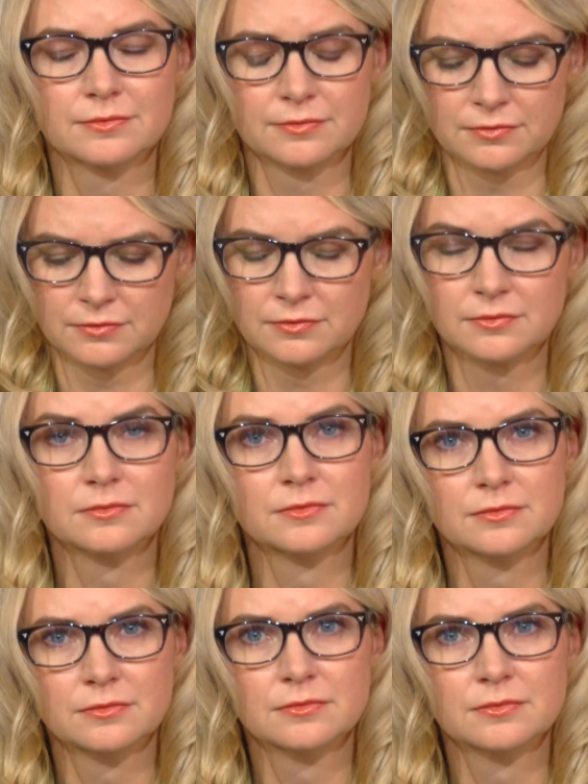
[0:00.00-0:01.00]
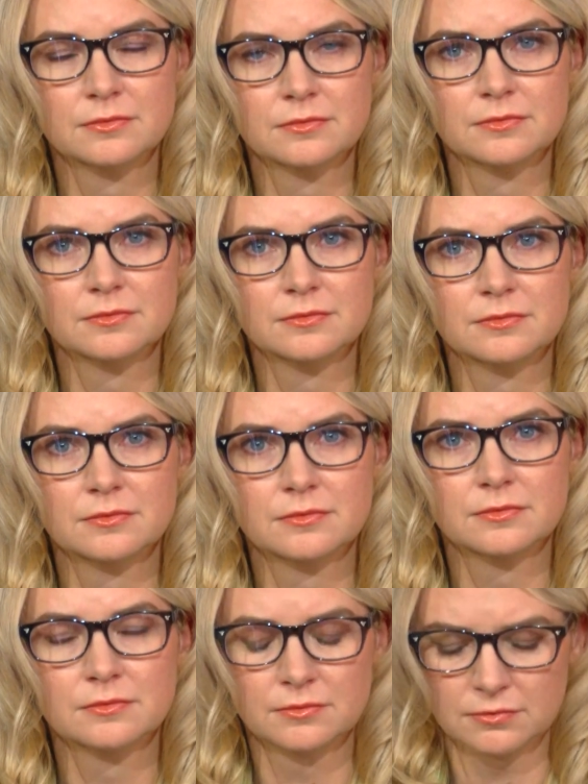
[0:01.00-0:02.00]

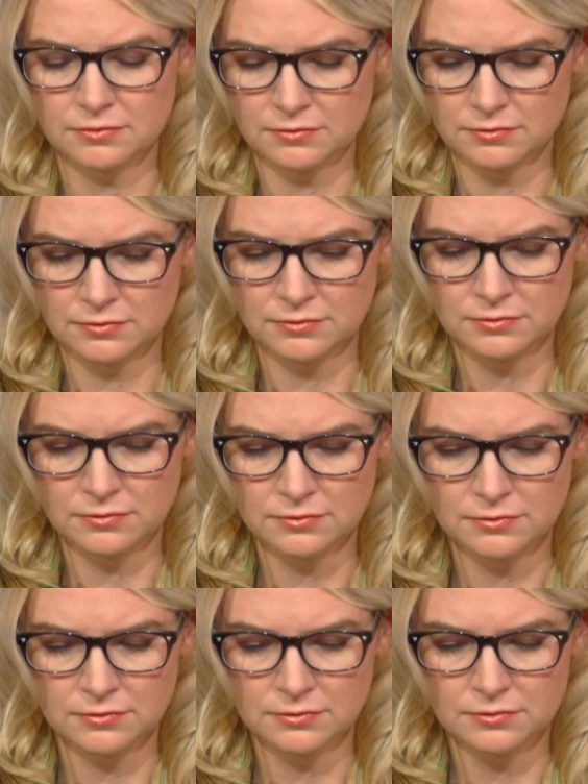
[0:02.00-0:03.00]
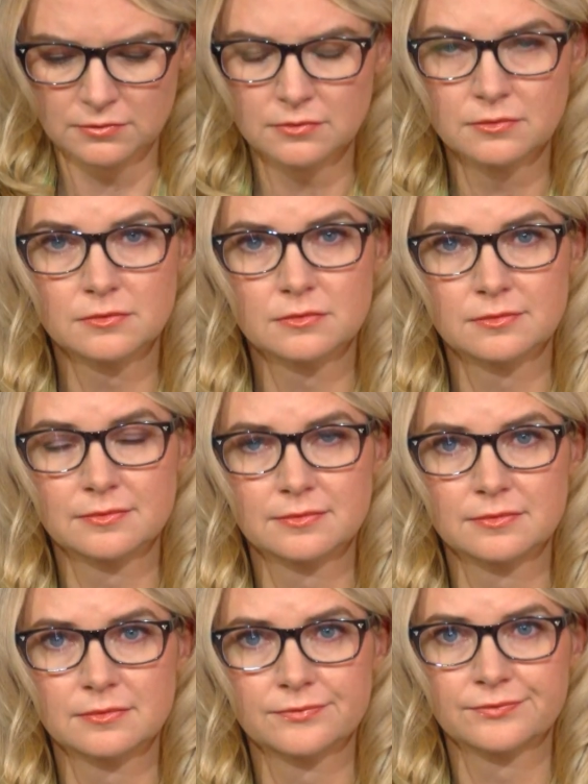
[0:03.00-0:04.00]

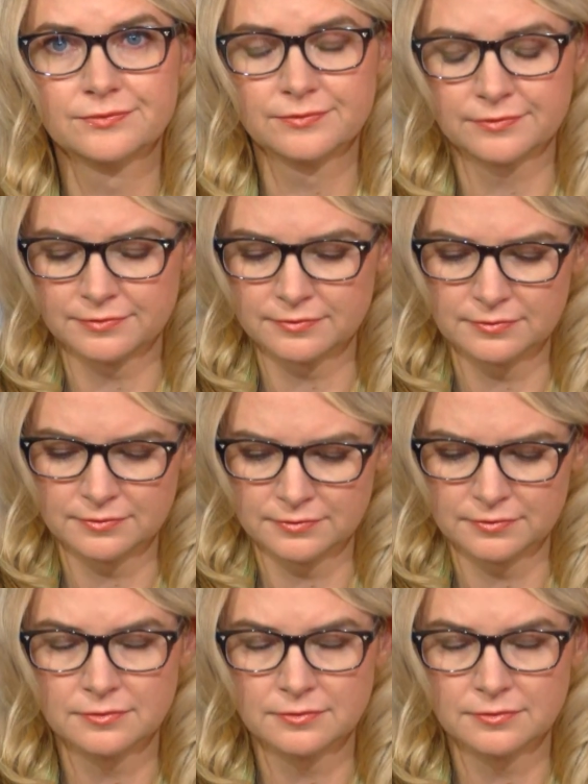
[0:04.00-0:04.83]
The person shown says nothing.